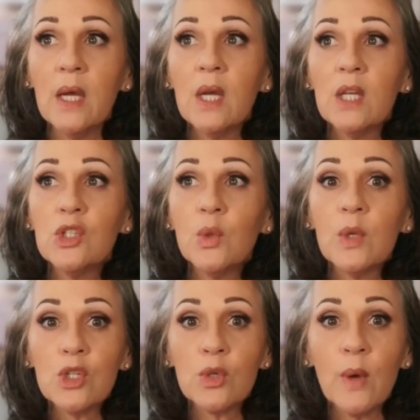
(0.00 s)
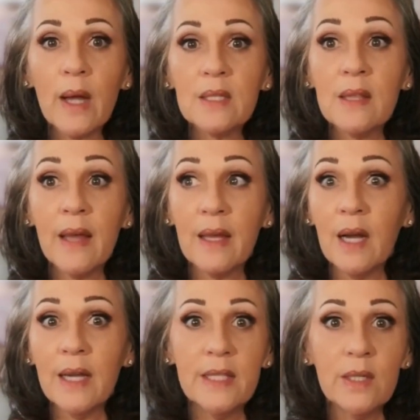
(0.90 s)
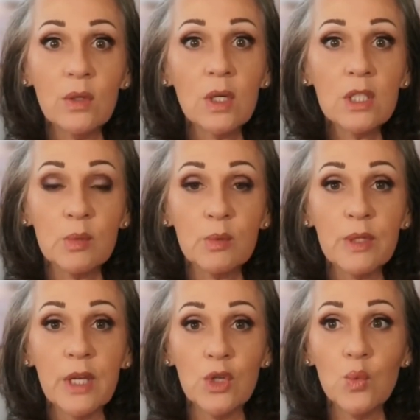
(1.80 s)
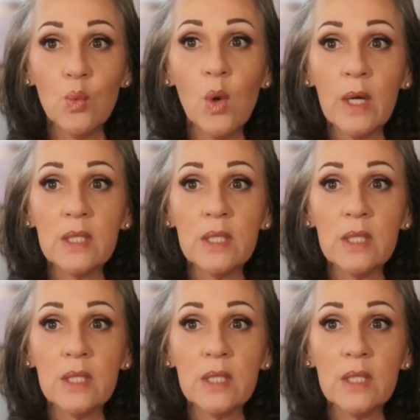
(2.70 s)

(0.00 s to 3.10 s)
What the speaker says: to attract that ideal customer that you want.